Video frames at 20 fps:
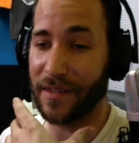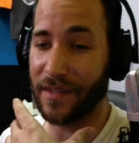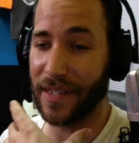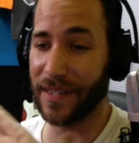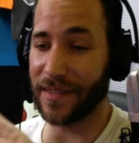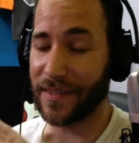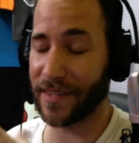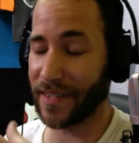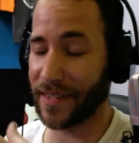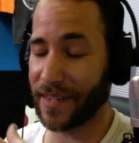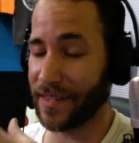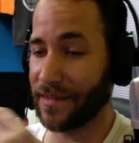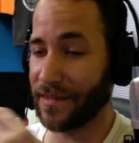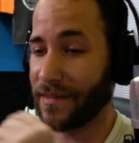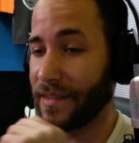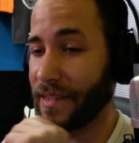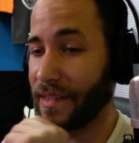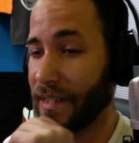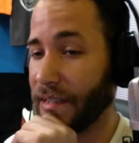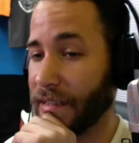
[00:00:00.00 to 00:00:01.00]
It's
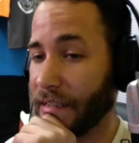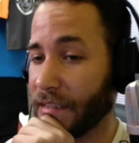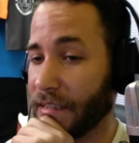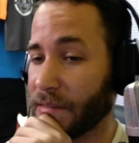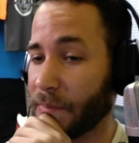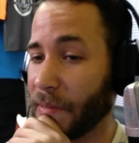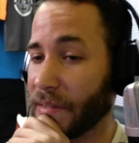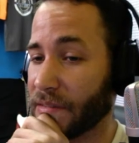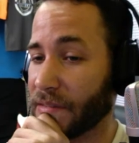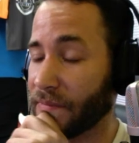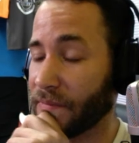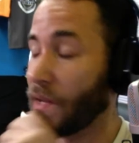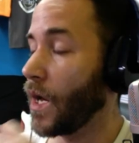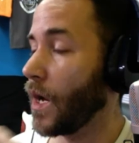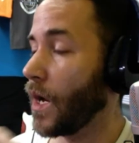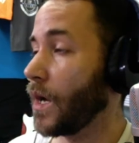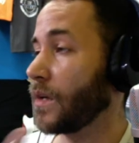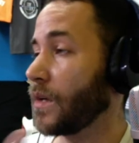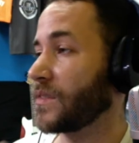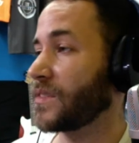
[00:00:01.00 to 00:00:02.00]
getting expensive.
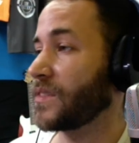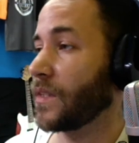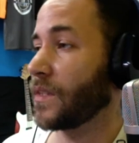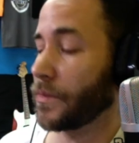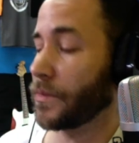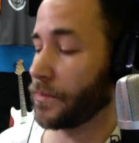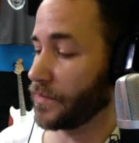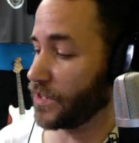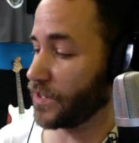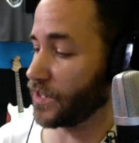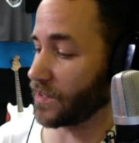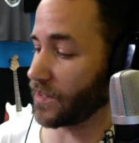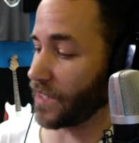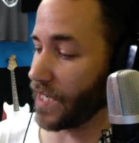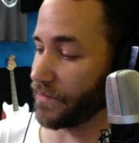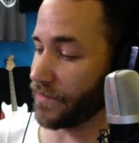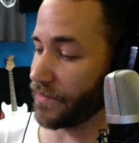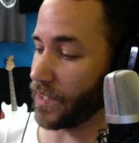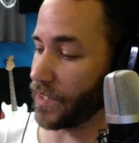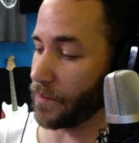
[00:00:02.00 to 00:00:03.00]
Oh, so just
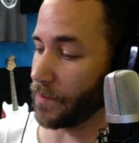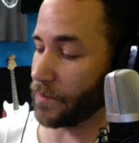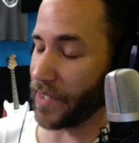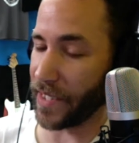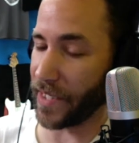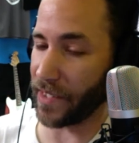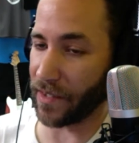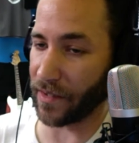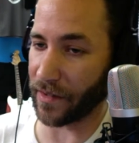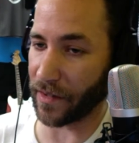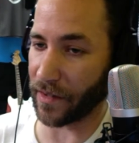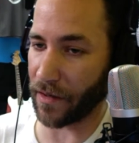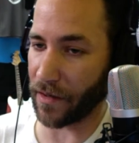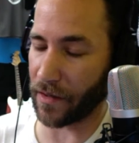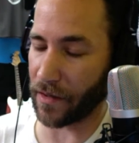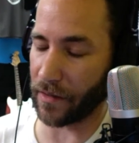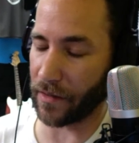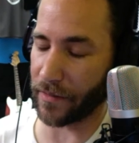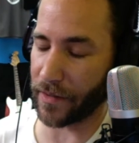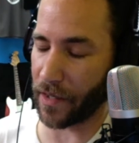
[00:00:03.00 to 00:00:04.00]
kind of an update on the
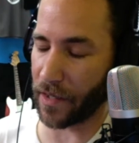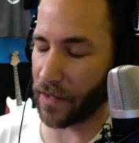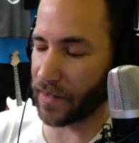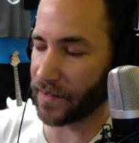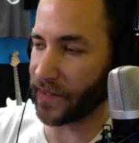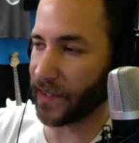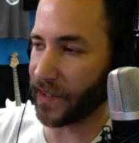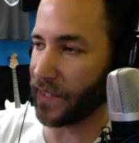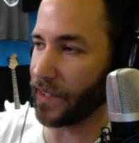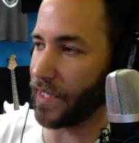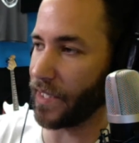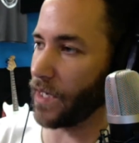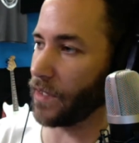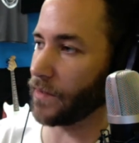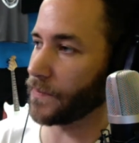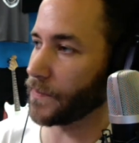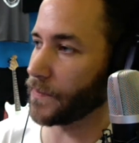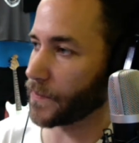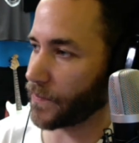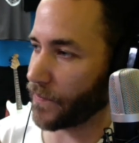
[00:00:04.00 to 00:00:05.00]
car. The car's sitting
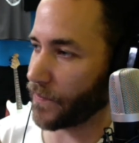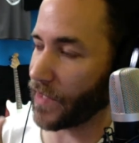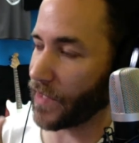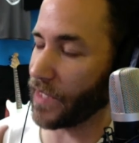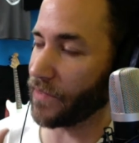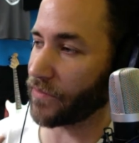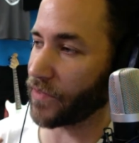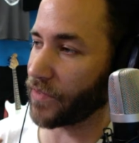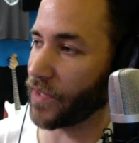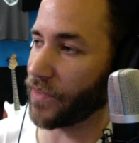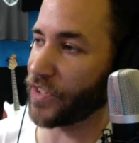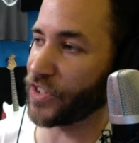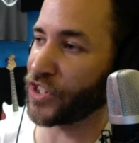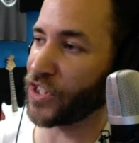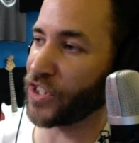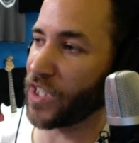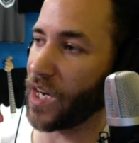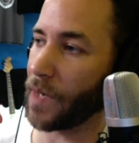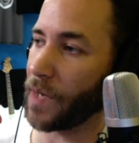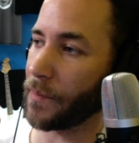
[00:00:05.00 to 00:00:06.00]
out in front of the
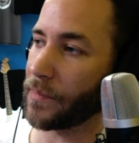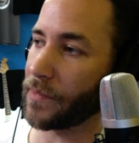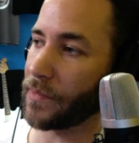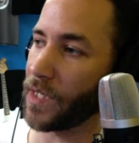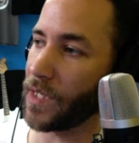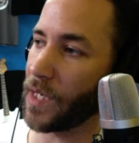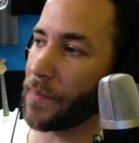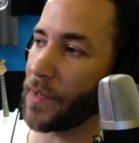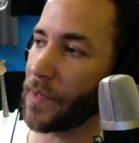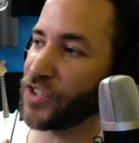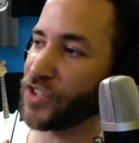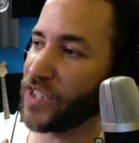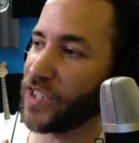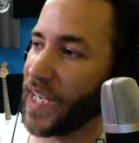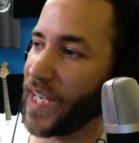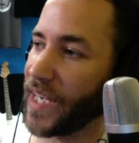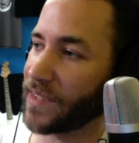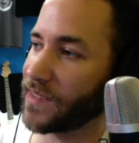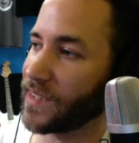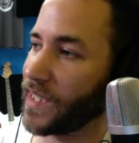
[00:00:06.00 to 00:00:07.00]
shop, Looking up on
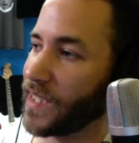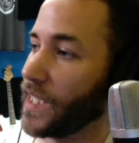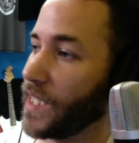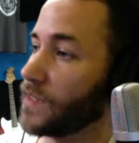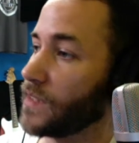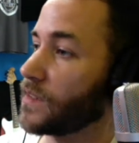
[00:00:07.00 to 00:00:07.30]
jack very, stands.